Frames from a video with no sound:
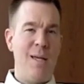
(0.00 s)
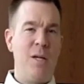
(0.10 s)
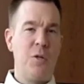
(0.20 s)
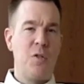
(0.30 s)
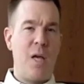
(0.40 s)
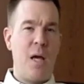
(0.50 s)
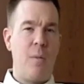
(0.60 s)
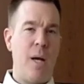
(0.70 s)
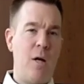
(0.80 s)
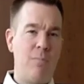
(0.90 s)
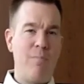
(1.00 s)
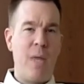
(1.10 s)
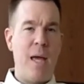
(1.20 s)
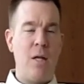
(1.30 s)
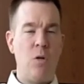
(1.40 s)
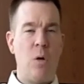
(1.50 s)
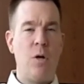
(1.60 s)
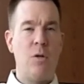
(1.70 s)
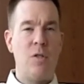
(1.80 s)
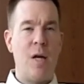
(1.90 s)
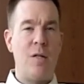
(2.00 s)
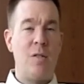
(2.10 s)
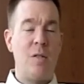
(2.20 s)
It'll scan about 80 to 100 sites